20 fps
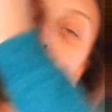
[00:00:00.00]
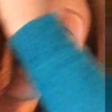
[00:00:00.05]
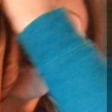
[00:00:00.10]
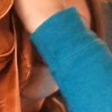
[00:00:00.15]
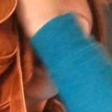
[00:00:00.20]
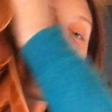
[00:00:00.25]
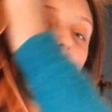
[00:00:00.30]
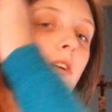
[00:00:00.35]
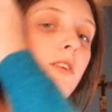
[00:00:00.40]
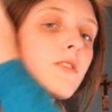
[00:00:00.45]

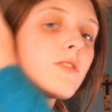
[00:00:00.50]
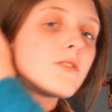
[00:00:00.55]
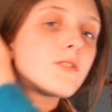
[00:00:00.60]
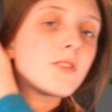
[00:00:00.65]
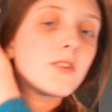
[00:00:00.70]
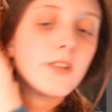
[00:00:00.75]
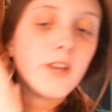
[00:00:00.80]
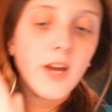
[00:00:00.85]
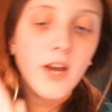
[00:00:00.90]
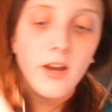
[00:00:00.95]
what you
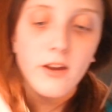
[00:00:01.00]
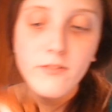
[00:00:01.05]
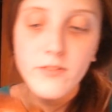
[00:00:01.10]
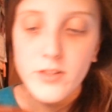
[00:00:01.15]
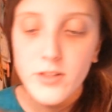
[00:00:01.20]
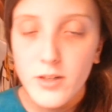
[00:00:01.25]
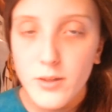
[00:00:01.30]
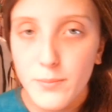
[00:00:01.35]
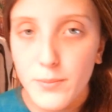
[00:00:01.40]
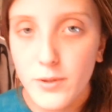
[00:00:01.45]
should have
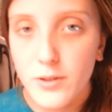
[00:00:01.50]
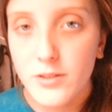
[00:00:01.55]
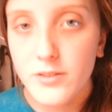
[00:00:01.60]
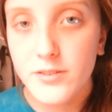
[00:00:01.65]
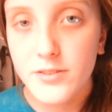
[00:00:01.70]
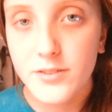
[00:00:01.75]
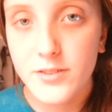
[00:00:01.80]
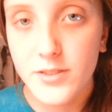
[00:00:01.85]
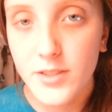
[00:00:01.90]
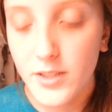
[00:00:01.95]
in your
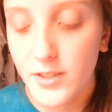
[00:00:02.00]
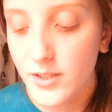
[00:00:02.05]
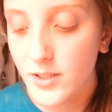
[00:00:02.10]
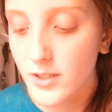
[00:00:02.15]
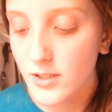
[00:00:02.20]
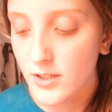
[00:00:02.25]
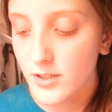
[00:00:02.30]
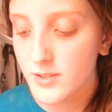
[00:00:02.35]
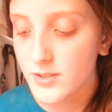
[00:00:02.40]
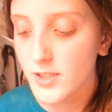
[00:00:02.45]
purse and the
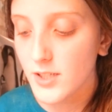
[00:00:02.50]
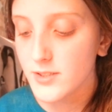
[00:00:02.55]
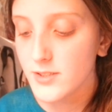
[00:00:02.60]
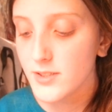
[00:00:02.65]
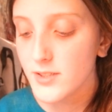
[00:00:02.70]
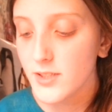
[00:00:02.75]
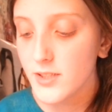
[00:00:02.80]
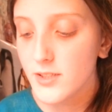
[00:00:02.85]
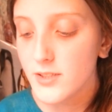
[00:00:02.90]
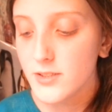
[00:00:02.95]

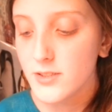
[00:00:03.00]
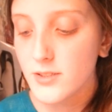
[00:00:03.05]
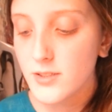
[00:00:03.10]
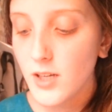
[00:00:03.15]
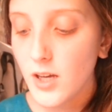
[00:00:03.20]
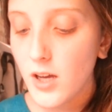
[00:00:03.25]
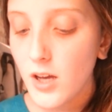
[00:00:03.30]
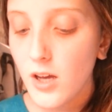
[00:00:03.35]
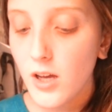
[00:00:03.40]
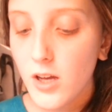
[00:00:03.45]
necessities.
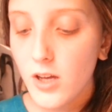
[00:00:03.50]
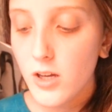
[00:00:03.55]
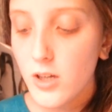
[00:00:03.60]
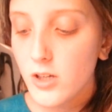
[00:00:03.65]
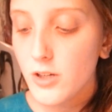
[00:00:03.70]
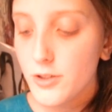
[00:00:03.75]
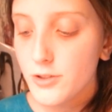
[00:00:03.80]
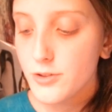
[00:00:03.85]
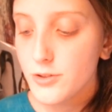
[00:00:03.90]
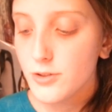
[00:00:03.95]

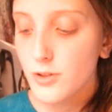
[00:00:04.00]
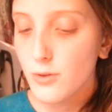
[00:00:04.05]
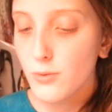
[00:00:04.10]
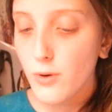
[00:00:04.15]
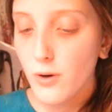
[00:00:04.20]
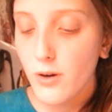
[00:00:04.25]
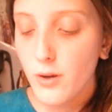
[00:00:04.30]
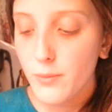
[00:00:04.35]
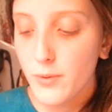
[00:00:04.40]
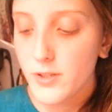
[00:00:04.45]
So
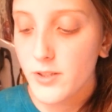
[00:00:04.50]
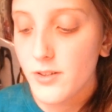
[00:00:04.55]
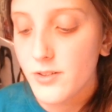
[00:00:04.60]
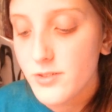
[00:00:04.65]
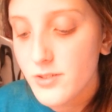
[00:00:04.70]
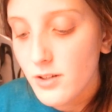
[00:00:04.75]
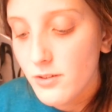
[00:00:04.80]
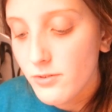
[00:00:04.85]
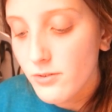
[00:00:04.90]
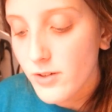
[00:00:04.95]
while I put this
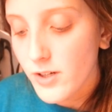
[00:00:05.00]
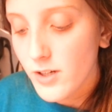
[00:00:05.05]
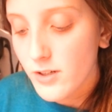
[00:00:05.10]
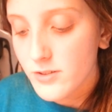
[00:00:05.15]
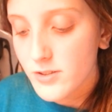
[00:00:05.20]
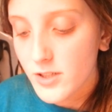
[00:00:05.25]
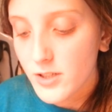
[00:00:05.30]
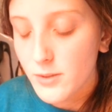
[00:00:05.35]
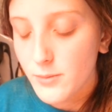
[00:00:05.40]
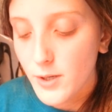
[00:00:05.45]
stuff away, I'll
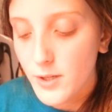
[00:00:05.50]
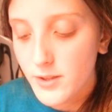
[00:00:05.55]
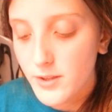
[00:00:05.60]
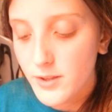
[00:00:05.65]
tell you about